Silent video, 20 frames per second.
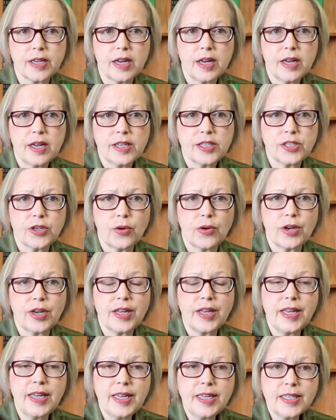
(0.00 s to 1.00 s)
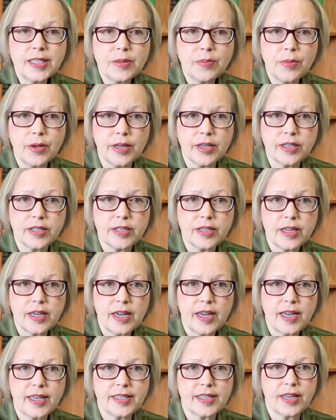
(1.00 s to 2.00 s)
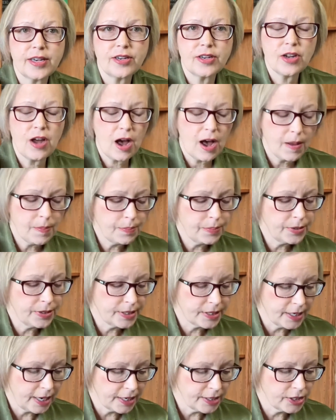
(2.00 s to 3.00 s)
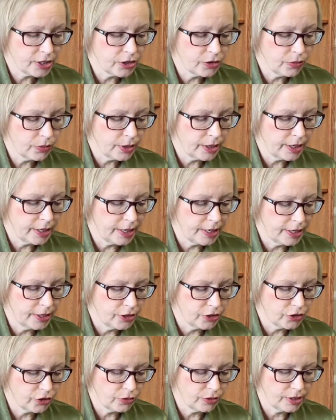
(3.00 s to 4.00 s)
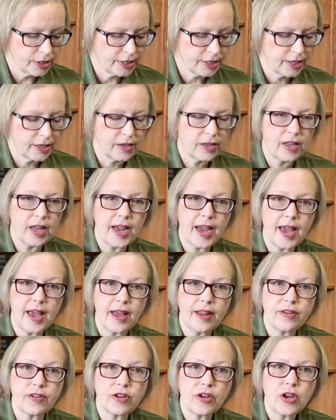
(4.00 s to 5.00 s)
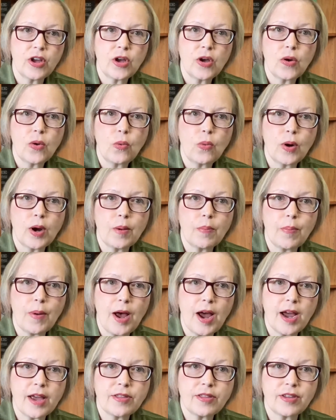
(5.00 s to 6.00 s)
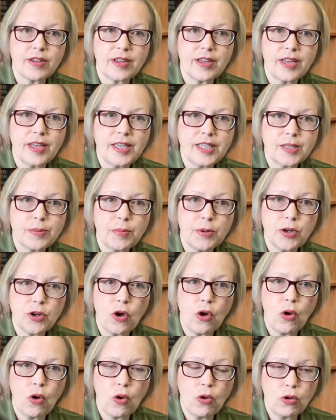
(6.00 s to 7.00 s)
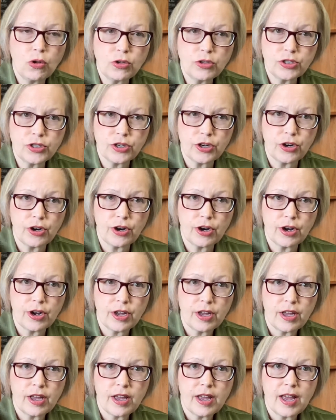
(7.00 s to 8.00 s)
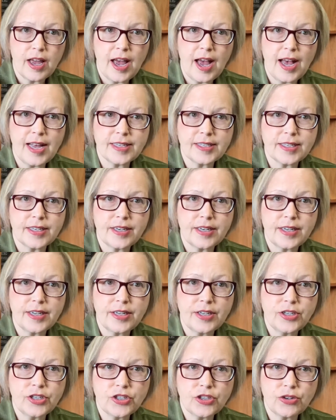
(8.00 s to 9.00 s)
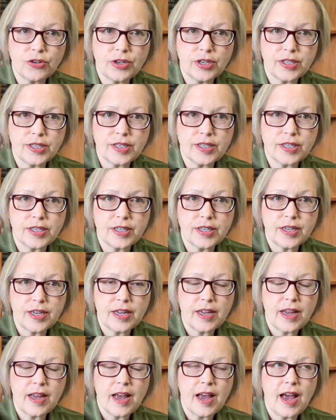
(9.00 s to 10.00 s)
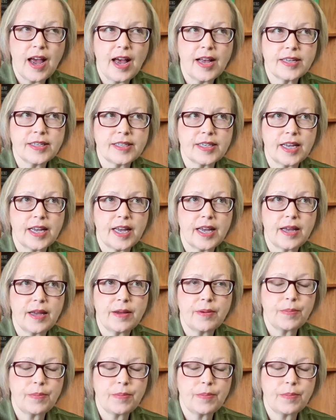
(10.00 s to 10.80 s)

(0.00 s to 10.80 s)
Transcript: So an easement is a non-possessory interest in land whereby the easement holder has an interest, has a